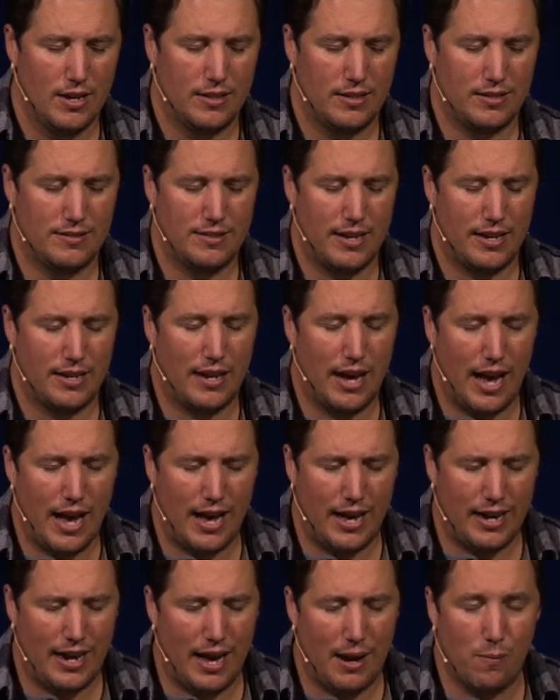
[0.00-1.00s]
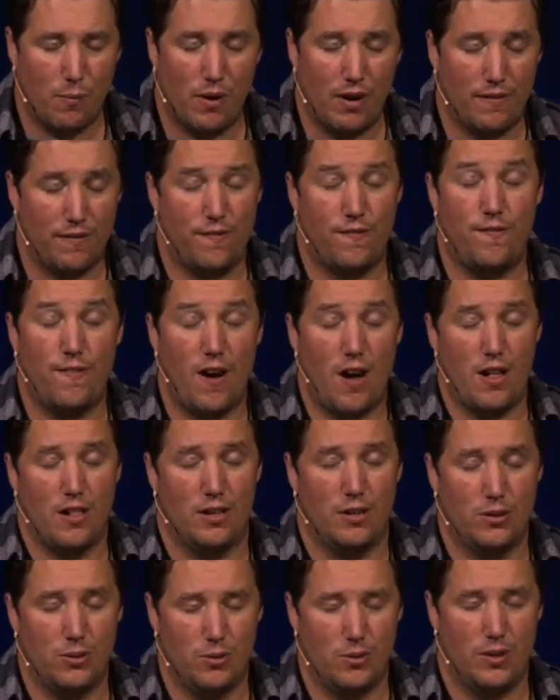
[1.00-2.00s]
to say, God, I want to
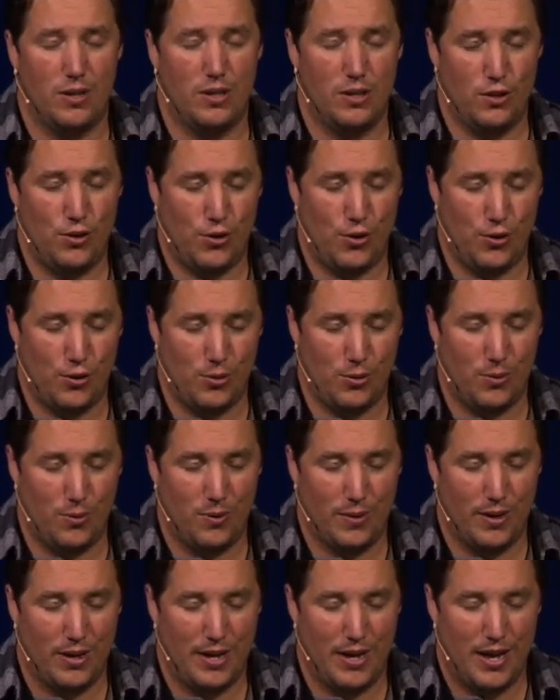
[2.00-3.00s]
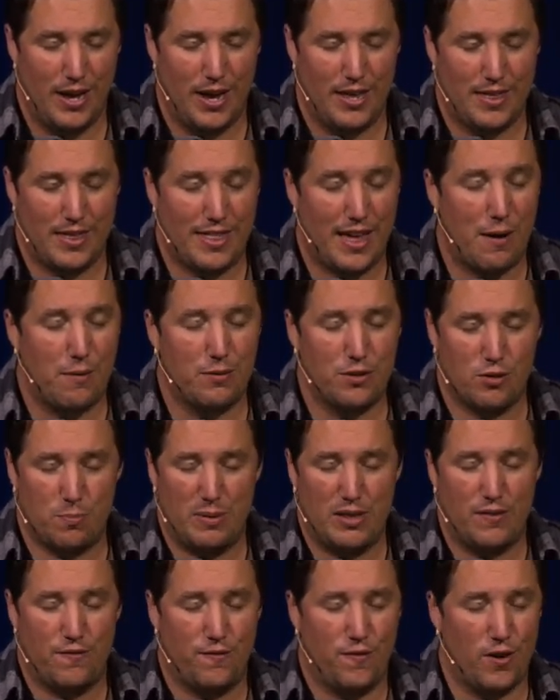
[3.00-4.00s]
follow you. That would just be
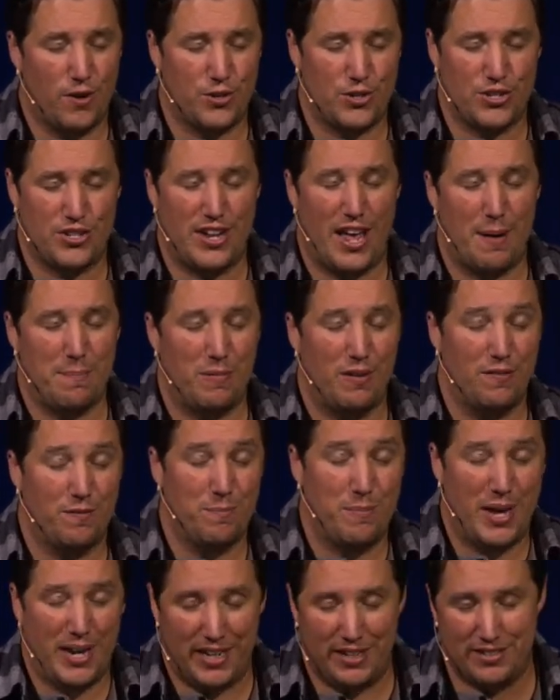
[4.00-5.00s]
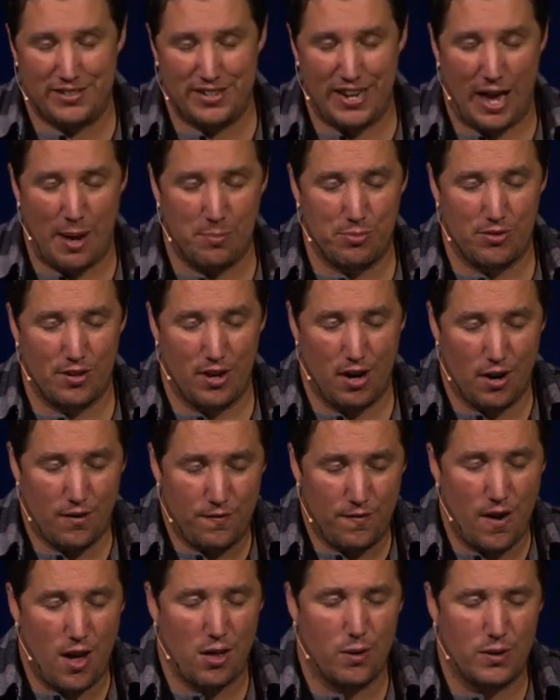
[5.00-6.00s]
the first step of many steps in our
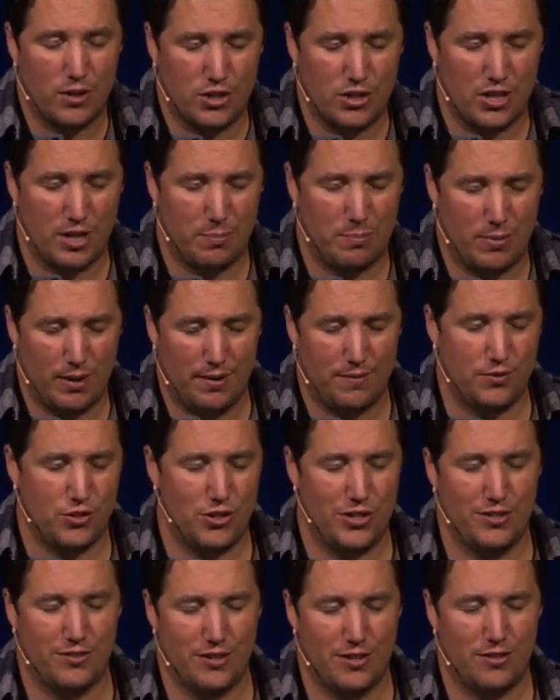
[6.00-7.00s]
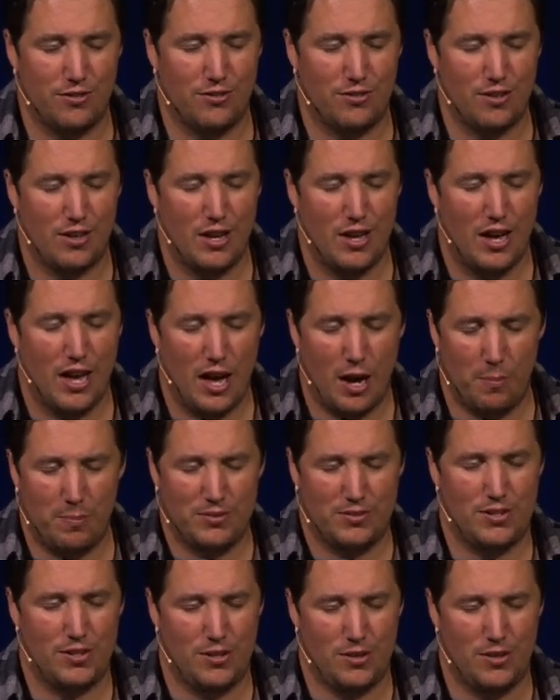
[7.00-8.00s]
followership of Jesus. Help
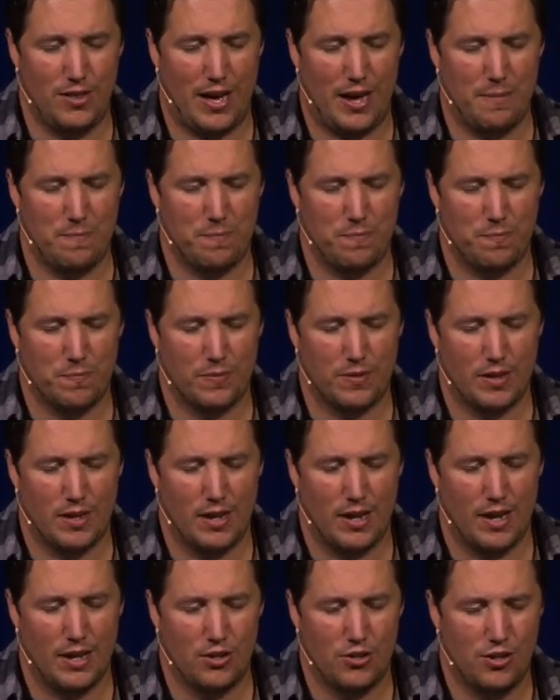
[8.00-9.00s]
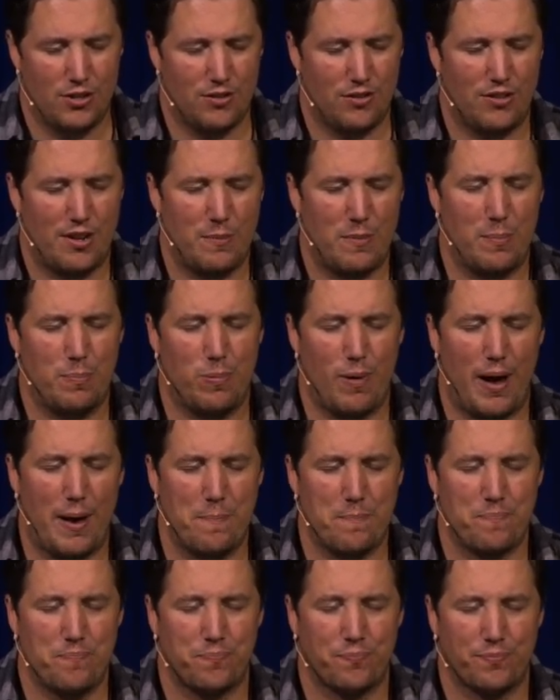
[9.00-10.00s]
us to do that. In Jesus' name we pray.
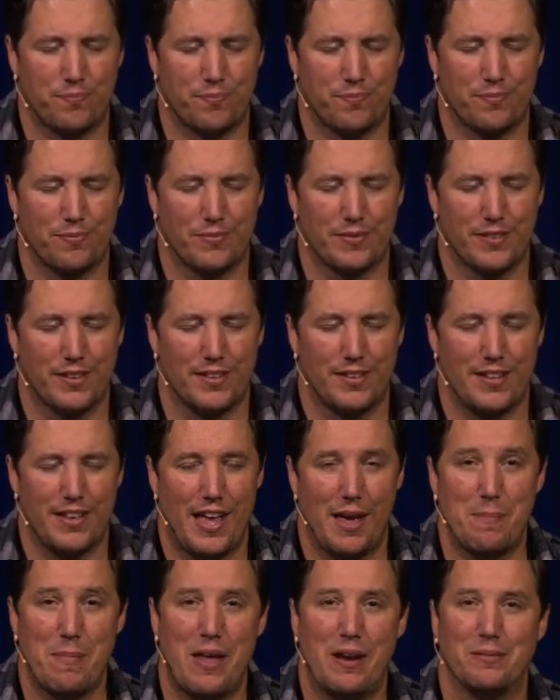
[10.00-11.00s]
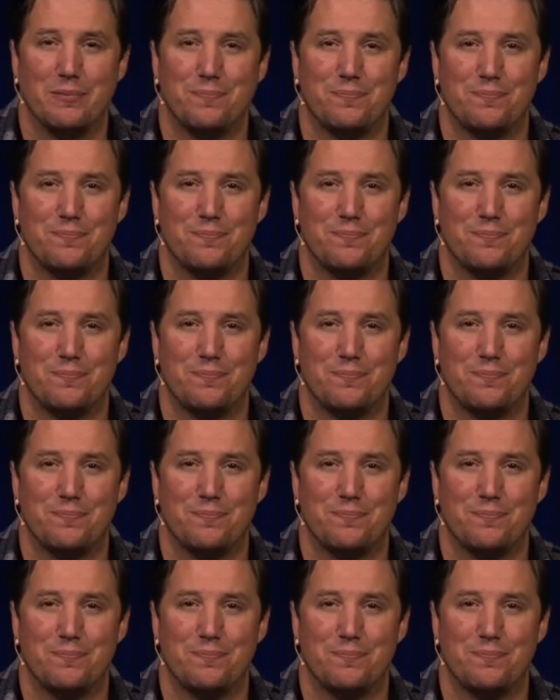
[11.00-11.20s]
Amen.